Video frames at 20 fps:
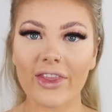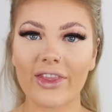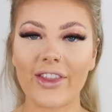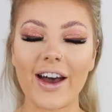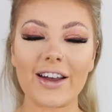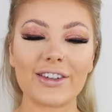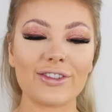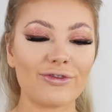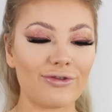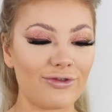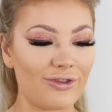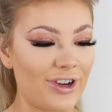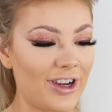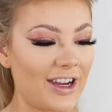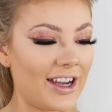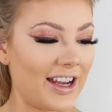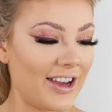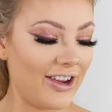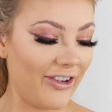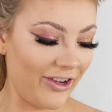That's
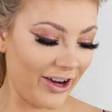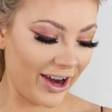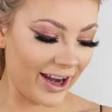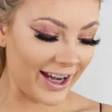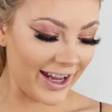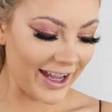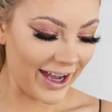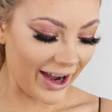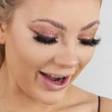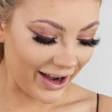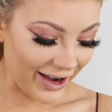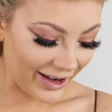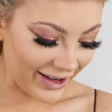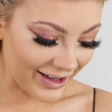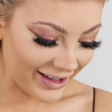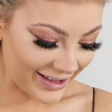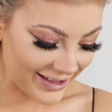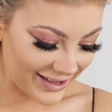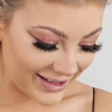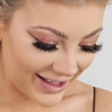really, really
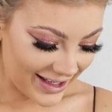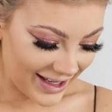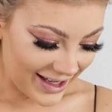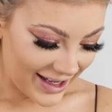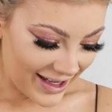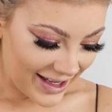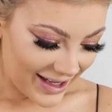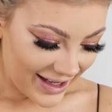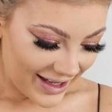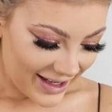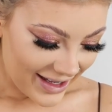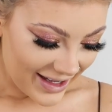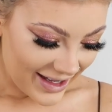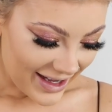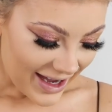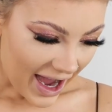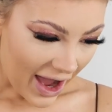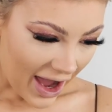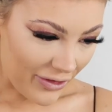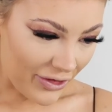hard.
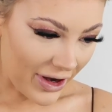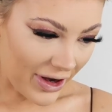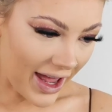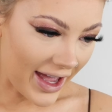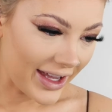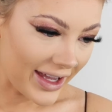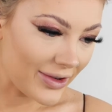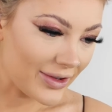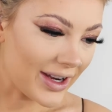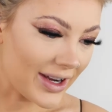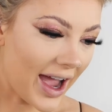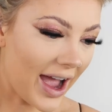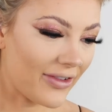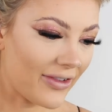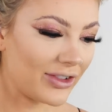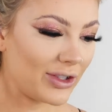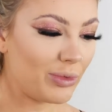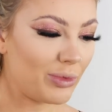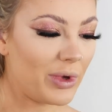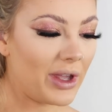I feel like it would
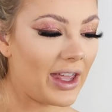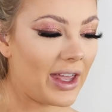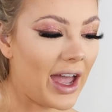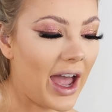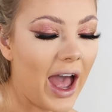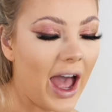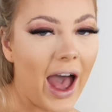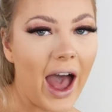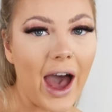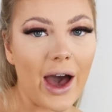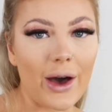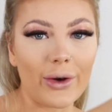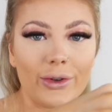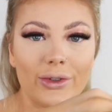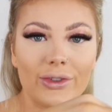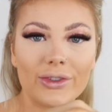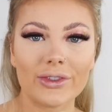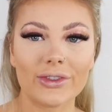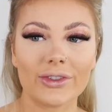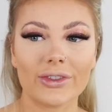have to be a
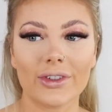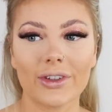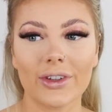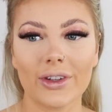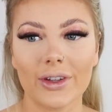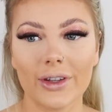house.